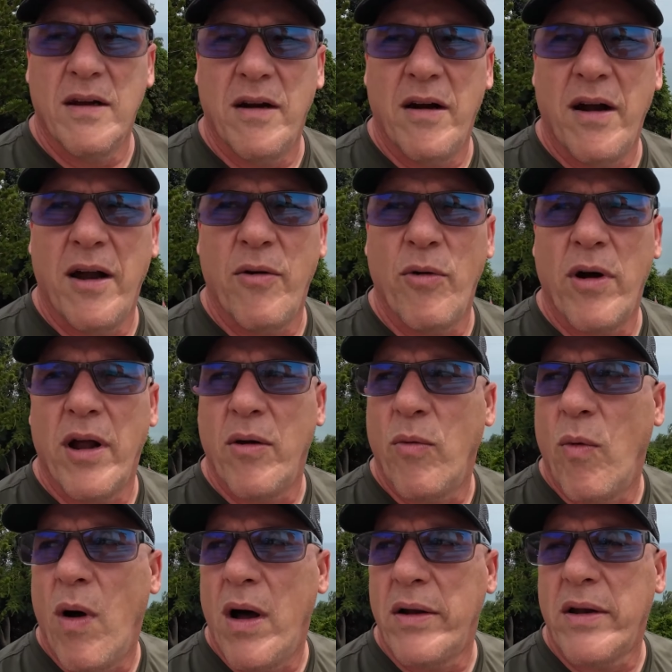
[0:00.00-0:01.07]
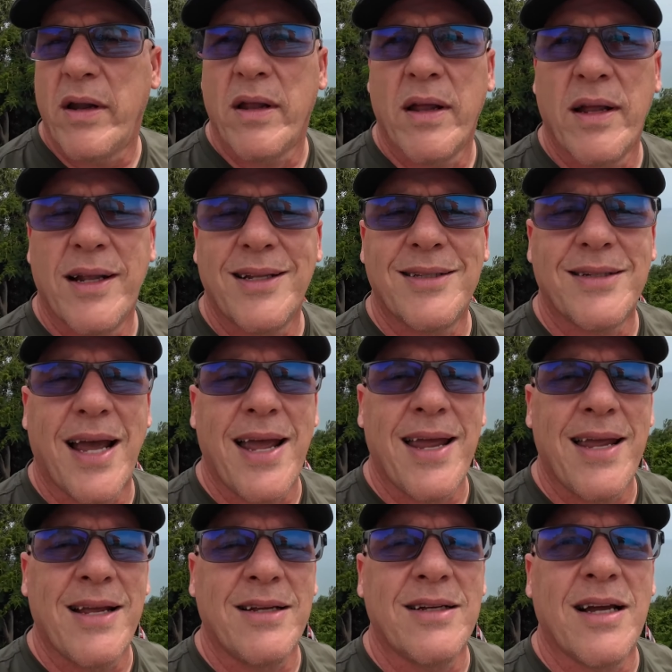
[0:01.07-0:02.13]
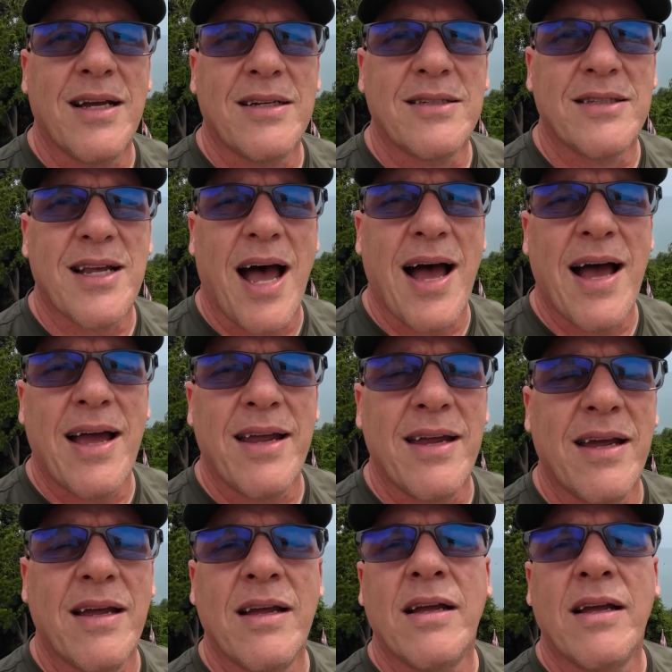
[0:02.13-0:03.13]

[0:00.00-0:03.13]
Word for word: All right, we're at Wat Thang Sai.